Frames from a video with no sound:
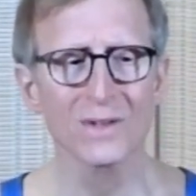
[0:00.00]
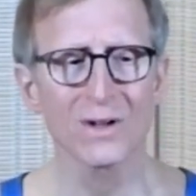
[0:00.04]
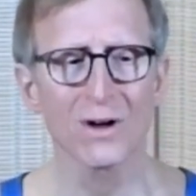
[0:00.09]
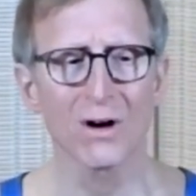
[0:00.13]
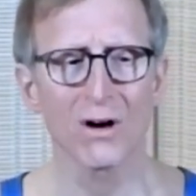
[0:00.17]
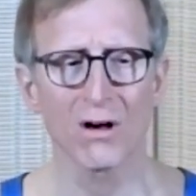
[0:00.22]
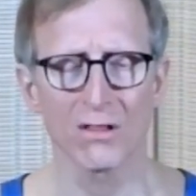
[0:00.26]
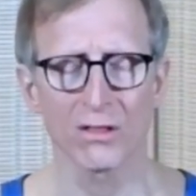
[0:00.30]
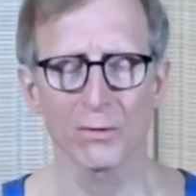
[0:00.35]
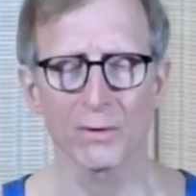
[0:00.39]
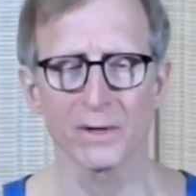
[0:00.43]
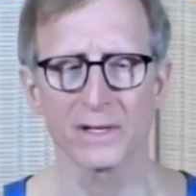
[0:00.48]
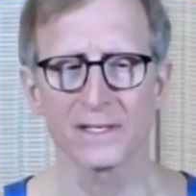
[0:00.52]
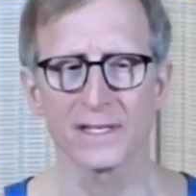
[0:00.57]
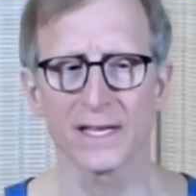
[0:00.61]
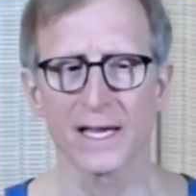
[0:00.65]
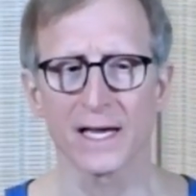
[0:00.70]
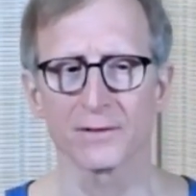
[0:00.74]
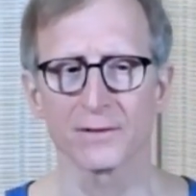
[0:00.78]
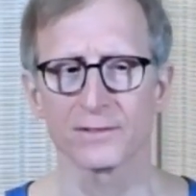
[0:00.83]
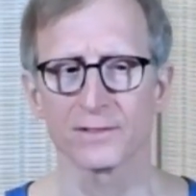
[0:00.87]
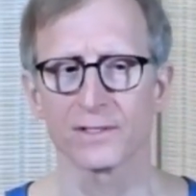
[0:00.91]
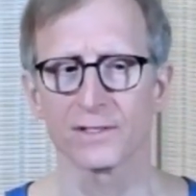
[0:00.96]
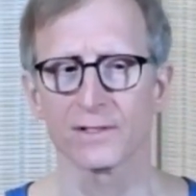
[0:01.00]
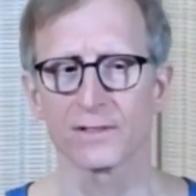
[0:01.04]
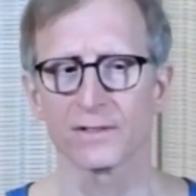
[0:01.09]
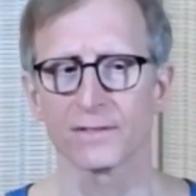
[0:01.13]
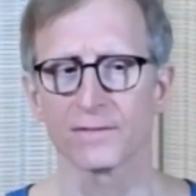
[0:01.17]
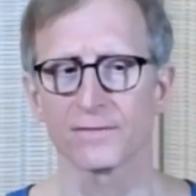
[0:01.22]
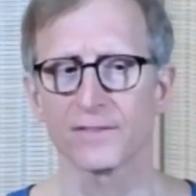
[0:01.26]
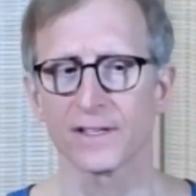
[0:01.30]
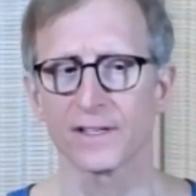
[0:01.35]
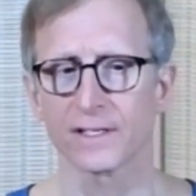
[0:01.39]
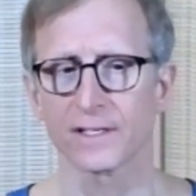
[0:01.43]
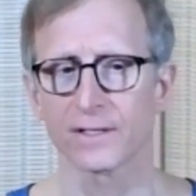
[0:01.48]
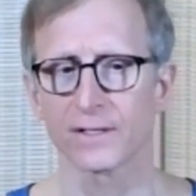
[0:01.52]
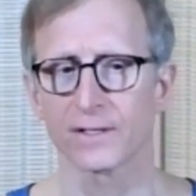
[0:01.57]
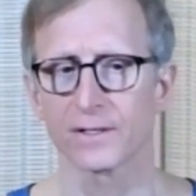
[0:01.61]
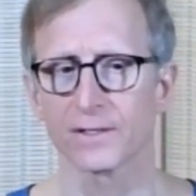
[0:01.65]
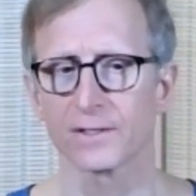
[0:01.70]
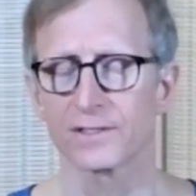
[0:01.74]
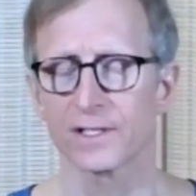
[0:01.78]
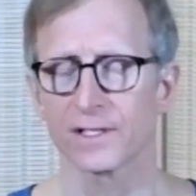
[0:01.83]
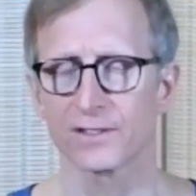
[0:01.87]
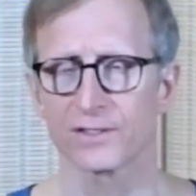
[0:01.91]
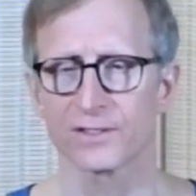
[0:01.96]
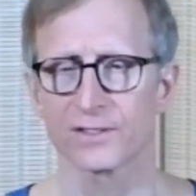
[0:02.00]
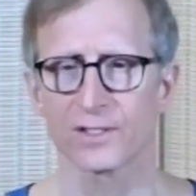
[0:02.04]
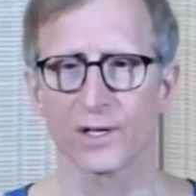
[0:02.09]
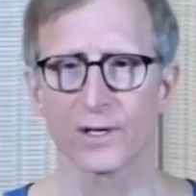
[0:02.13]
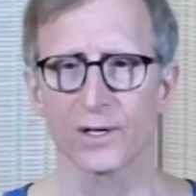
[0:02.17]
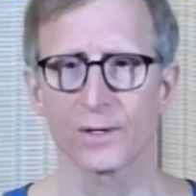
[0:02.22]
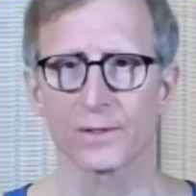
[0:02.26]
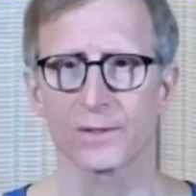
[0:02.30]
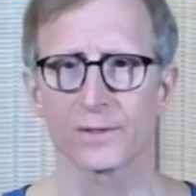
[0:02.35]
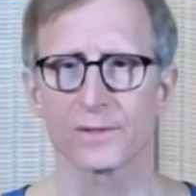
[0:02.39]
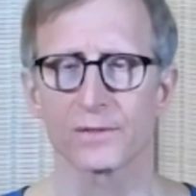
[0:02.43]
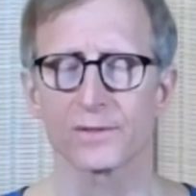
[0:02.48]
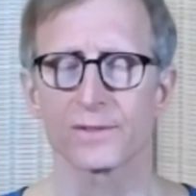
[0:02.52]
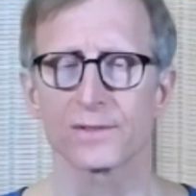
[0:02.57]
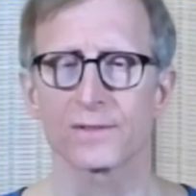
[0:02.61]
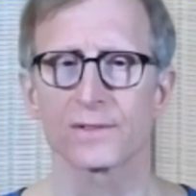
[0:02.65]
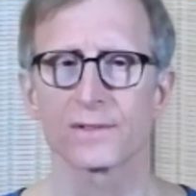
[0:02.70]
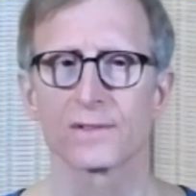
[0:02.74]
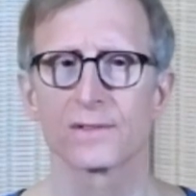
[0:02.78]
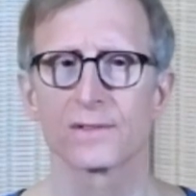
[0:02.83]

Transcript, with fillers: all the way down to your fingers and toes.